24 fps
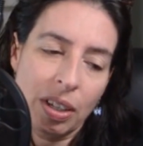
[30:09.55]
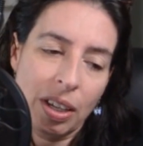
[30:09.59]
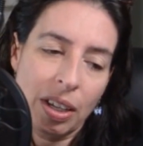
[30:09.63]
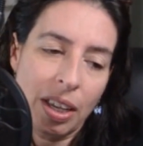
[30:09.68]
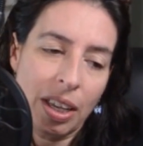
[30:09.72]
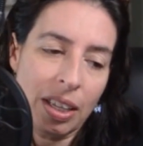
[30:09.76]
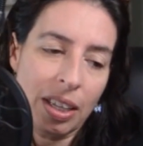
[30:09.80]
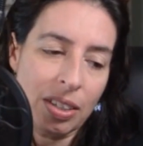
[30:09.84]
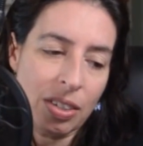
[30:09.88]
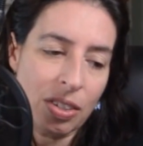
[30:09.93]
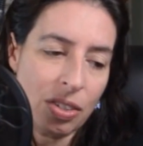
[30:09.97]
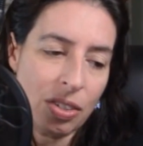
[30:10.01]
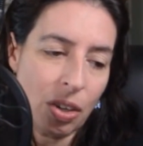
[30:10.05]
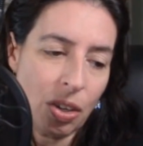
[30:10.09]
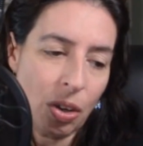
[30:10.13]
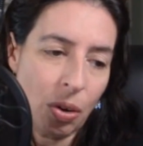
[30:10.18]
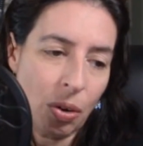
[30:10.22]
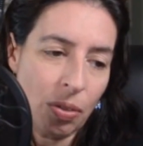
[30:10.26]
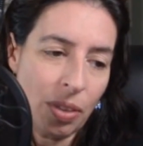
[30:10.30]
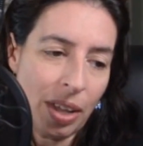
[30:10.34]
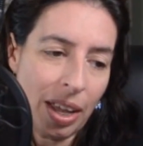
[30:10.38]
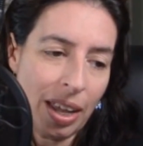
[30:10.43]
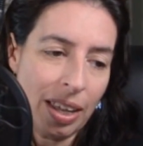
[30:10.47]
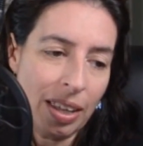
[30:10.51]
And so
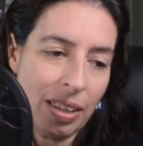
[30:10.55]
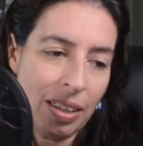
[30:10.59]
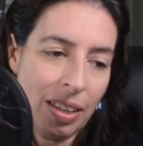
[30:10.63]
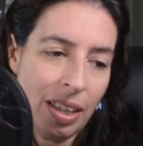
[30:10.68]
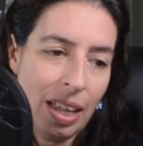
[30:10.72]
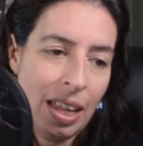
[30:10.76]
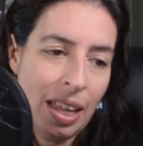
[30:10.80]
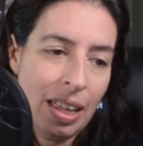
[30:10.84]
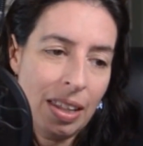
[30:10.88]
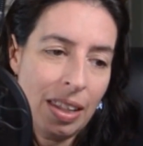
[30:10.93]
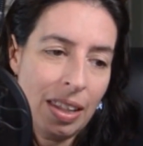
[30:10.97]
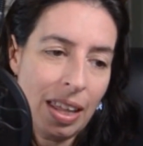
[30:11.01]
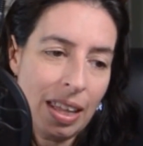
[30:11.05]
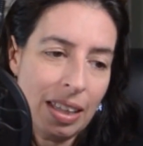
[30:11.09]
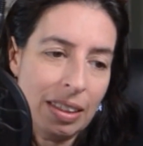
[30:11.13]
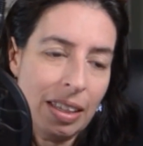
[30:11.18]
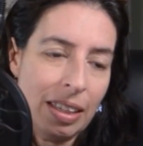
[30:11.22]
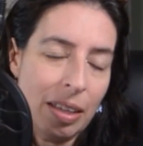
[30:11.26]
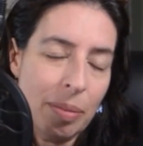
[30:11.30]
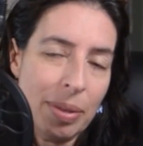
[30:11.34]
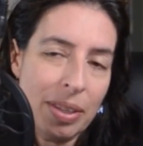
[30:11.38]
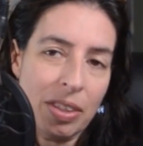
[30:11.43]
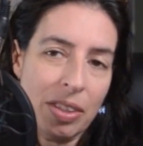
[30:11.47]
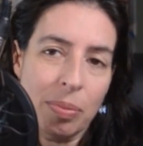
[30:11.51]
they
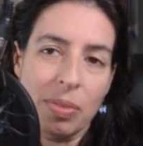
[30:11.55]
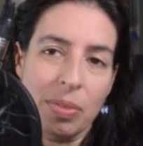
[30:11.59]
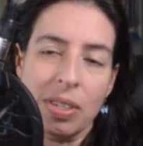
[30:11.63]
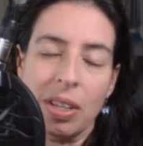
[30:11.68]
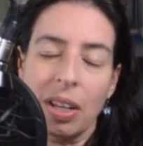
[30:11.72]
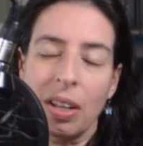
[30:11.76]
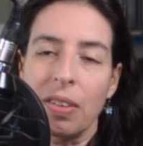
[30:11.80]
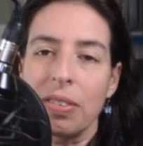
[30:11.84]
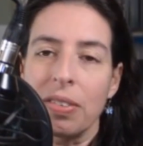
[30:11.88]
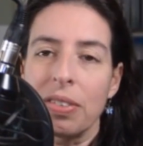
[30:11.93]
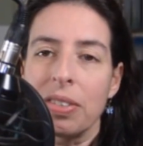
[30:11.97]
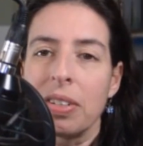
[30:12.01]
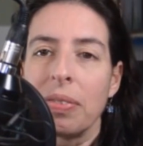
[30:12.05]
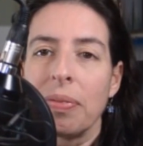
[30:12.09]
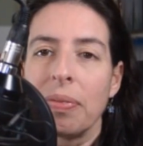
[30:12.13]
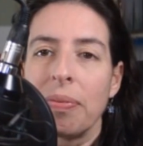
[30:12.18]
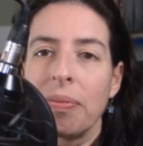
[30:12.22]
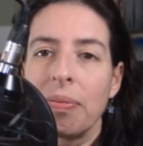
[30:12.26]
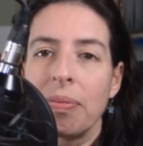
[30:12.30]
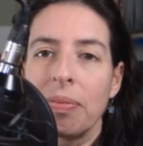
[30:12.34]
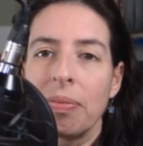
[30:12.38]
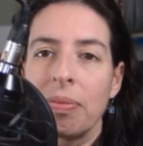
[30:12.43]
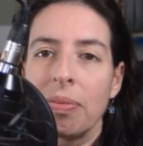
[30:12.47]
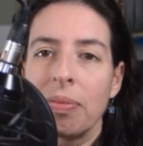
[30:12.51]
limit themselves
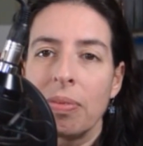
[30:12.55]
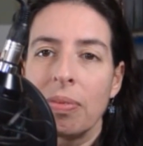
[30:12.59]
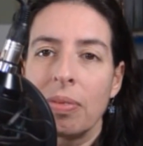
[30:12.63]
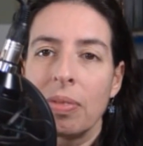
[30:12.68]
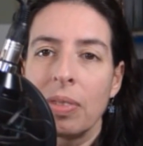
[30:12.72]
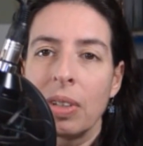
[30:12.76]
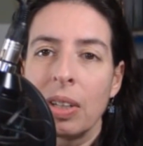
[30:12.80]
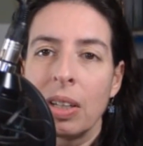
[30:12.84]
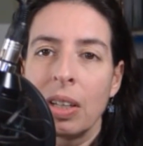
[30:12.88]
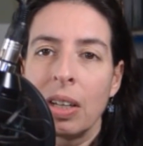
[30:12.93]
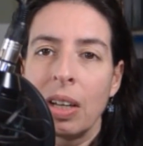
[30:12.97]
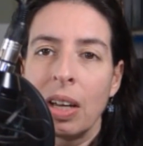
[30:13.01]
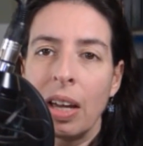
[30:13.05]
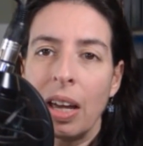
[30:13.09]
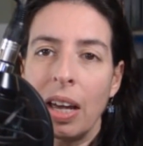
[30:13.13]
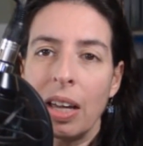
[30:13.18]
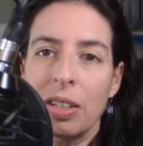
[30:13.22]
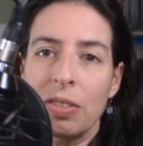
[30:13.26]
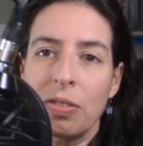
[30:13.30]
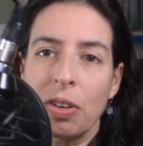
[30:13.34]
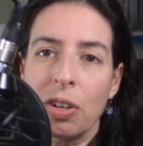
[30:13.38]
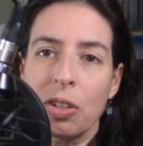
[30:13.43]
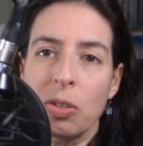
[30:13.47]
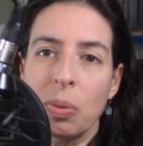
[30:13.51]

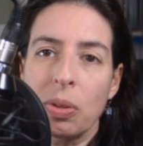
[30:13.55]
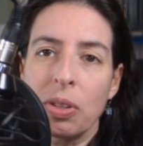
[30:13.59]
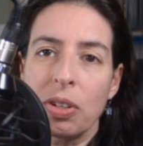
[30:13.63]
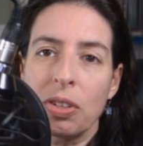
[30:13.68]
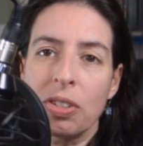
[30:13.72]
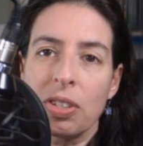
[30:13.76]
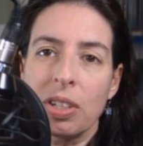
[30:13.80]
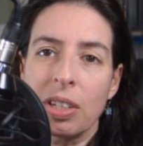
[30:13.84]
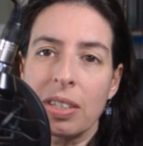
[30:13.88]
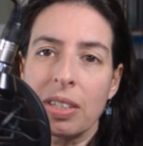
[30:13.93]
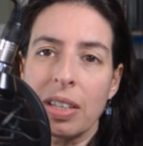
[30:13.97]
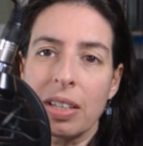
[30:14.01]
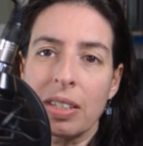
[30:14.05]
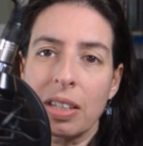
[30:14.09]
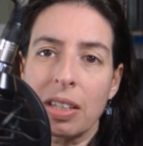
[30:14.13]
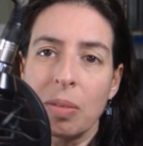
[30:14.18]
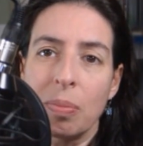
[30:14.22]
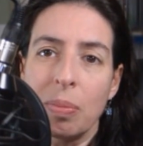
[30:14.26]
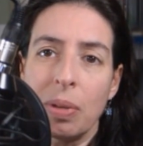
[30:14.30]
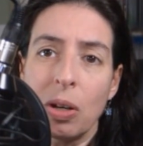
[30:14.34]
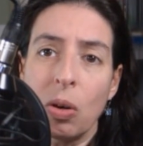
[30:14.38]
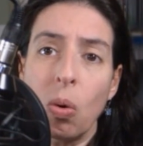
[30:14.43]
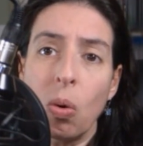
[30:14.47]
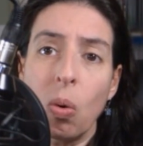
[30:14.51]
as far as what their success can
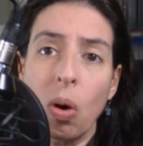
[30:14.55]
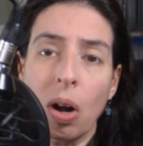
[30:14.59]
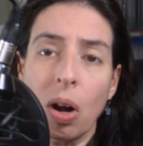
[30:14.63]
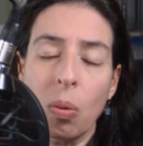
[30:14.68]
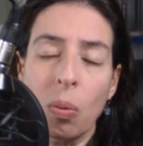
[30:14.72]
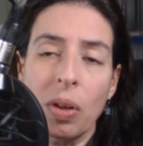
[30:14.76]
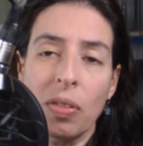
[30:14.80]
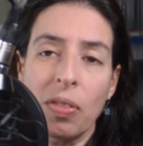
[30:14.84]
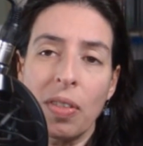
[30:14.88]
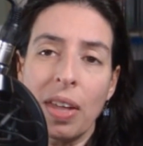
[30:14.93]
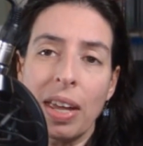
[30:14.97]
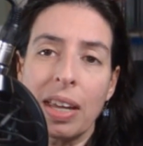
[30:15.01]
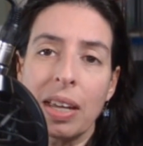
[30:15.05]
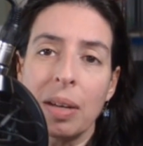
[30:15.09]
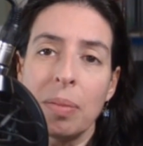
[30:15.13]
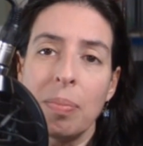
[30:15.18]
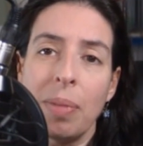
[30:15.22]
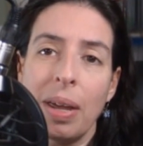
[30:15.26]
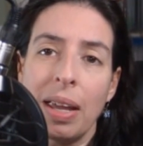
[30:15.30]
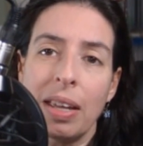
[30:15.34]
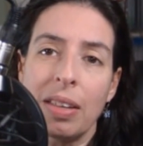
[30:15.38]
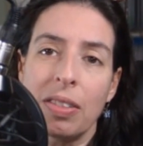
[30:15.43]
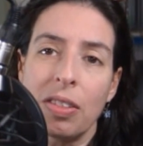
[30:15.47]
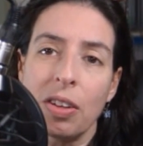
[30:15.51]
be, or what they can
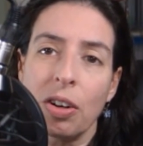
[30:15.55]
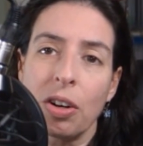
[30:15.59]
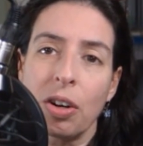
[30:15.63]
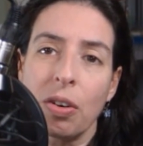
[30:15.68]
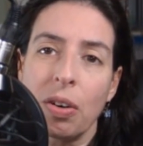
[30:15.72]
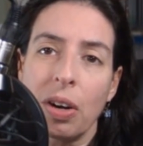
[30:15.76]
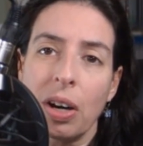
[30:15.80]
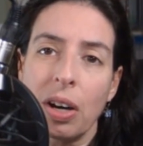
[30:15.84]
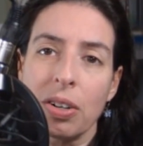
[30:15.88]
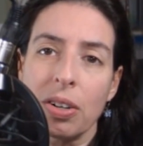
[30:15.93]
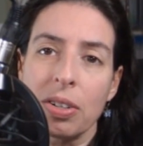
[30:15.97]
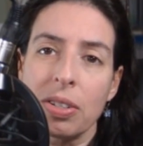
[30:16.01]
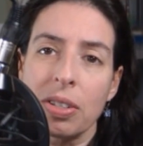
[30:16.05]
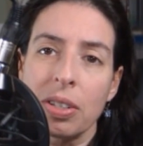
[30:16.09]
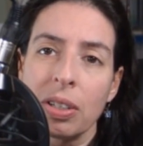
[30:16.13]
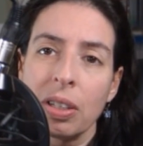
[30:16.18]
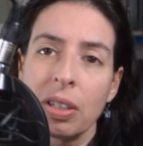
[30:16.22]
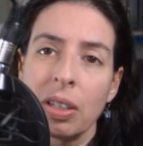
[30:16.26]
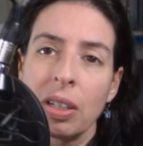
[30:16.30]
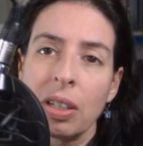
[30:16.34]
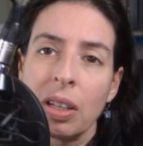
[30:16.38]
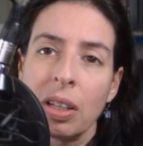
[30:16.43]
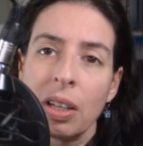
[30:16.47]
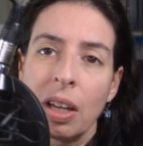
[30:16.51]
make their careers
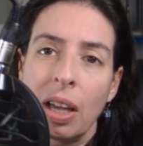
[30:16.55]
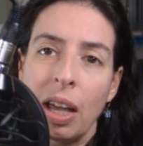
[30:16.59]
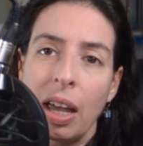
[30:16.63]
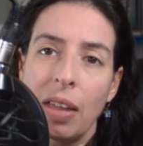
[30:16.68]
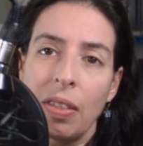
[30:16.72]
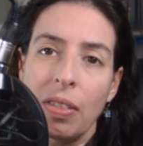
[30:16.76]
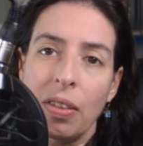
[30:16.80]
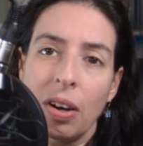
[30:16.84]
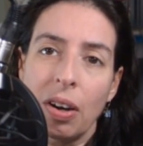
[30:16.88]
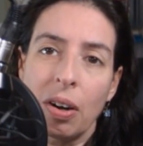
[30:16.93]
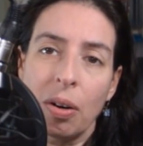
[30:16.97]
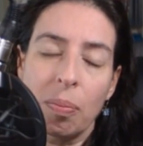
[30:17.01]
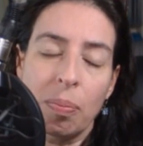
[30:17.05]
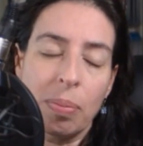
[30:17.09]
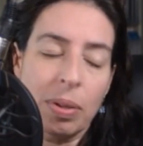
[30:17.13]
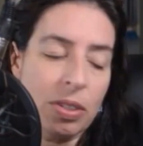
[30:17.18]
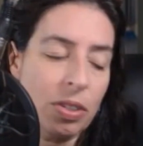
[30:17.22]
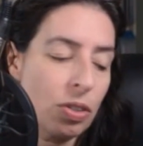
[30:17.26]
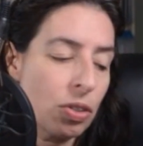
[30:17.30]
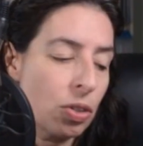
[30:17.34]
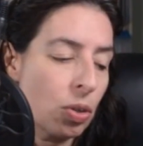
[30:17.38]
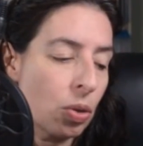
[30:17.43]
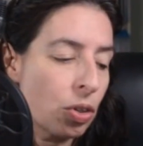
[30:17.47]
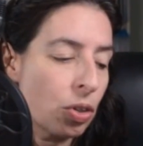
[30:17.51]
and their
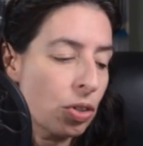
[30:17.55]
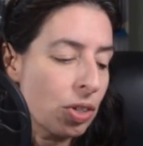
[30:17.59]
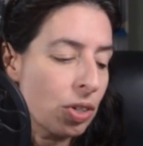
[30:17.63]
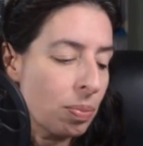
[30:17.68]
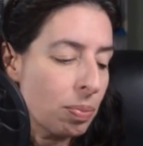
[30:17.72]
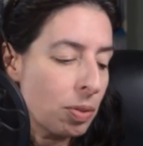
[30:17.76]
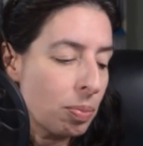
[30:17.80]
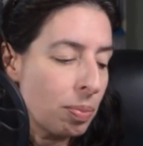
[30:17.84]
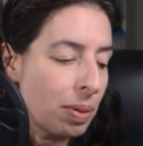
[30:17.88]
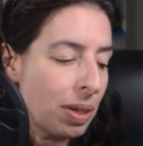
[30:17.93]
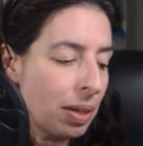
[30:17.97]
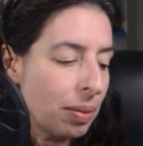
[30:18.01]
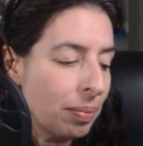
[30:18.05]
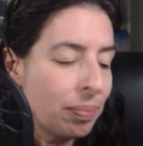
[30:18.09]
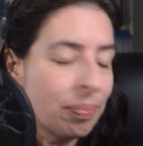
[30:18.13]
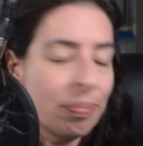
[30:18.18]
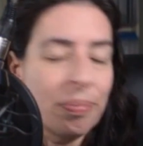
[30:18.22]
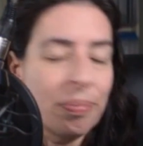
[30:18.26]
business ownerships be.